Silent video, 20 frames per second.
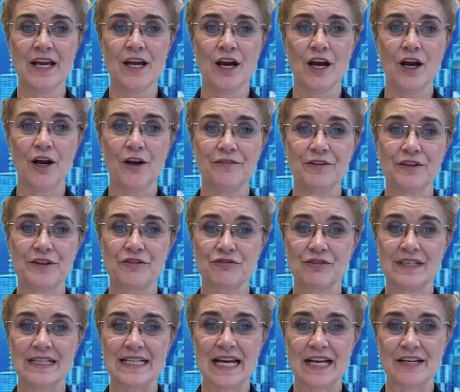Over
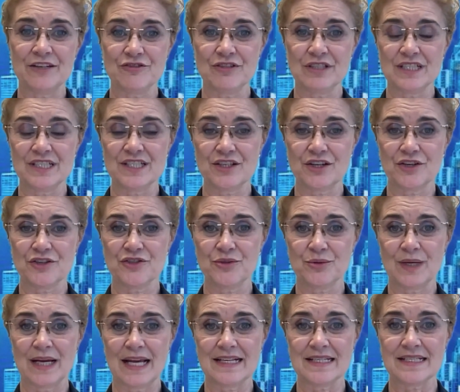300 social
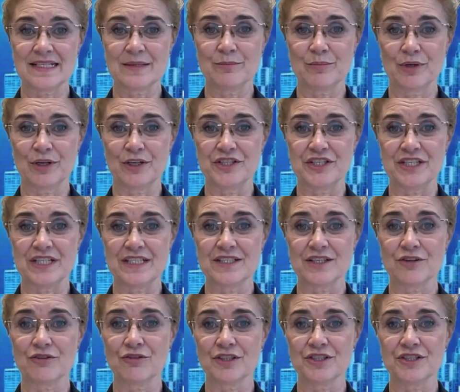housing projects
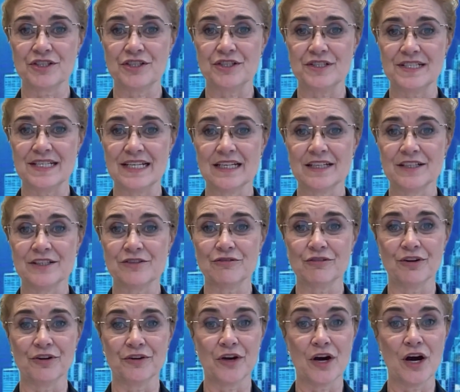across New Zealand are
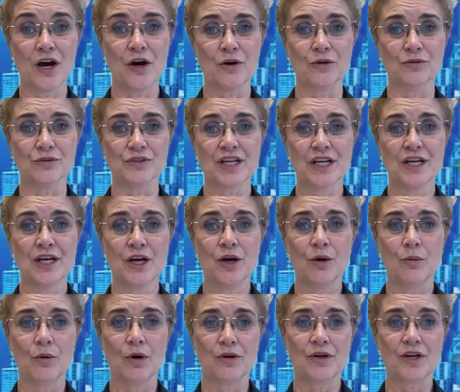on hold,
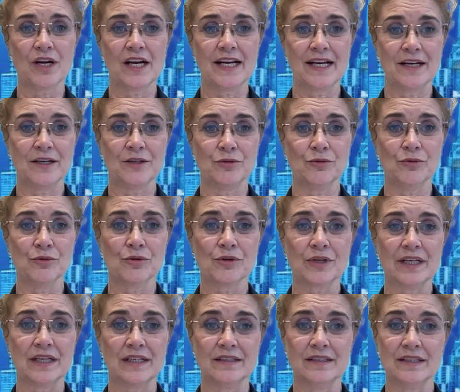while Kāinga
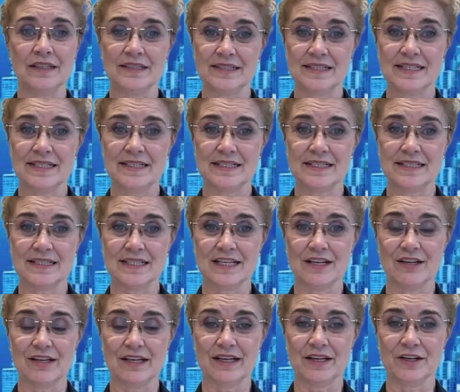Ora assesses
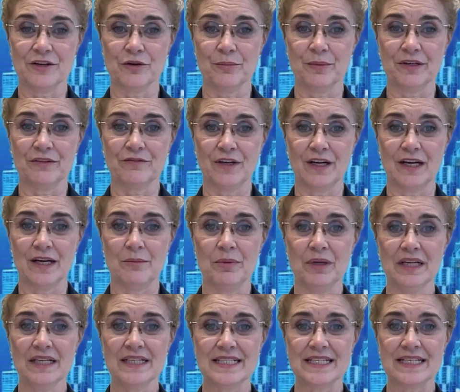their economic
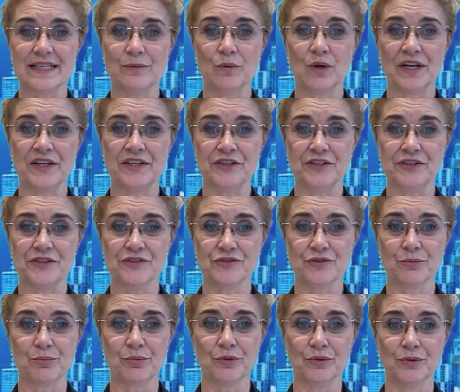viability, One News
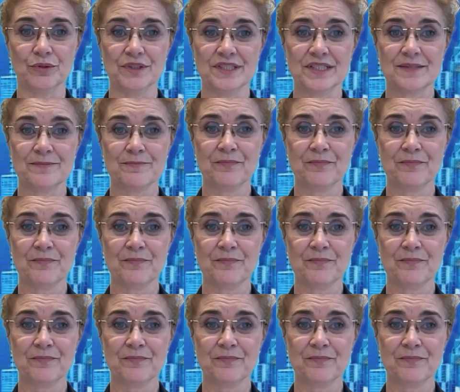reports.